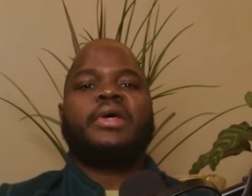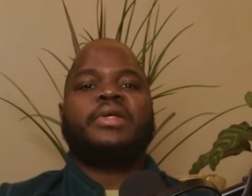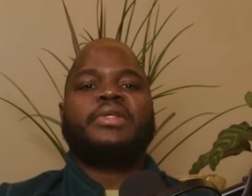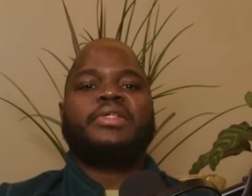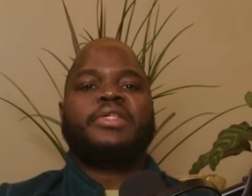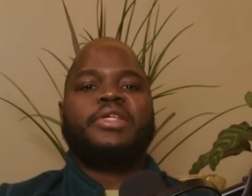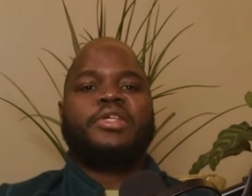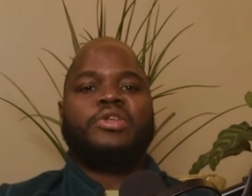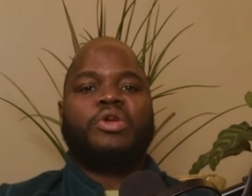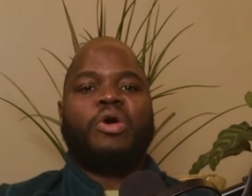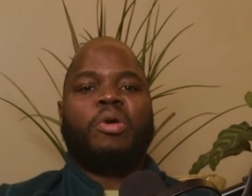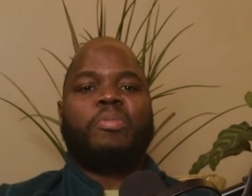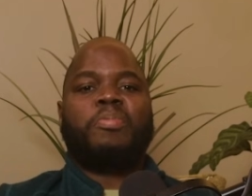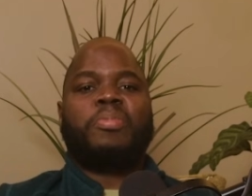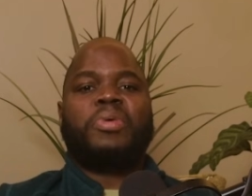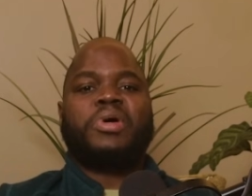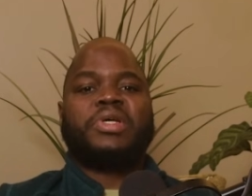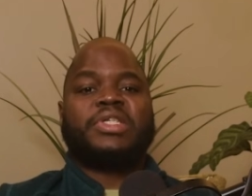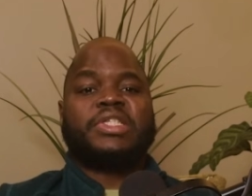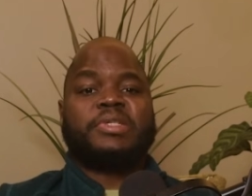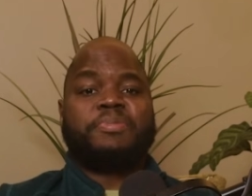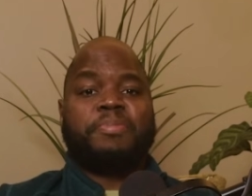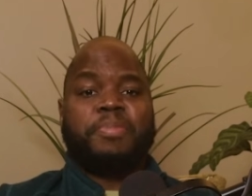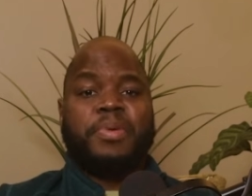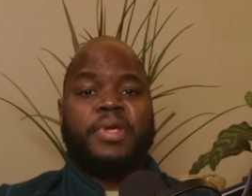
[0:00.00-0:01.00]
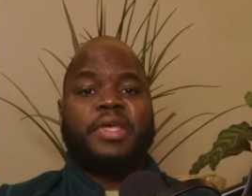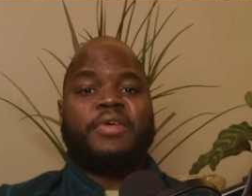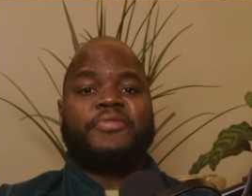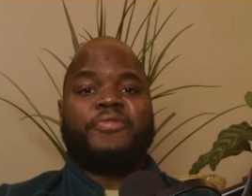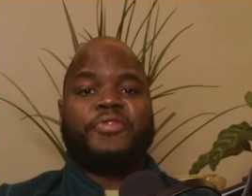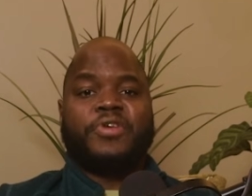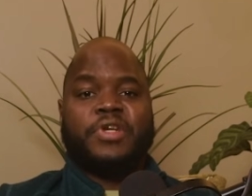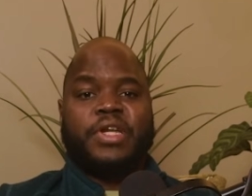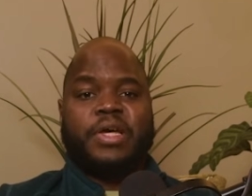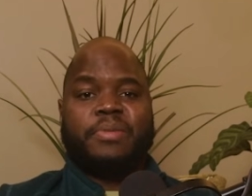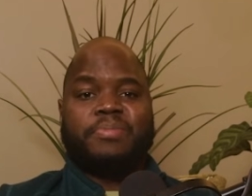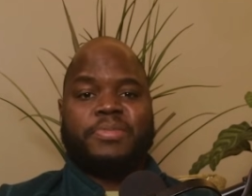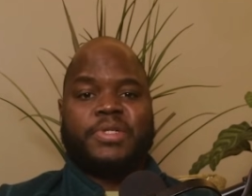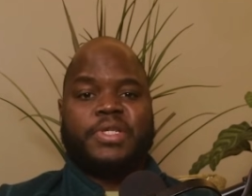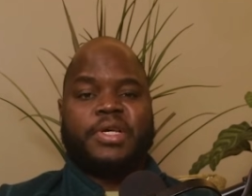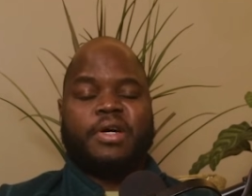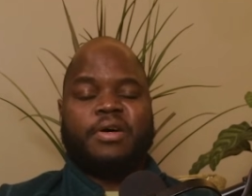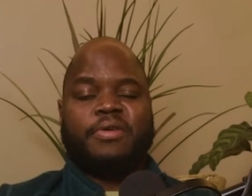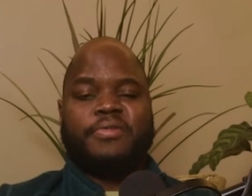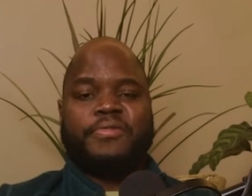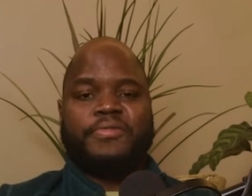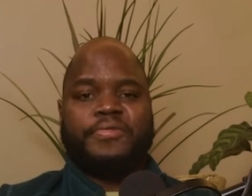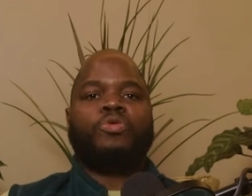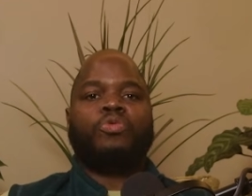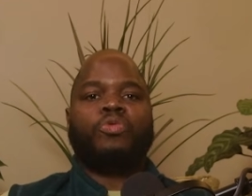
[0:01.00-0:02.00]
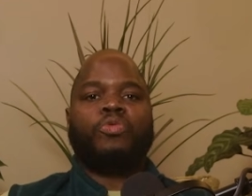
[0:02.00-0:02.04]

the numbers speak for themselves.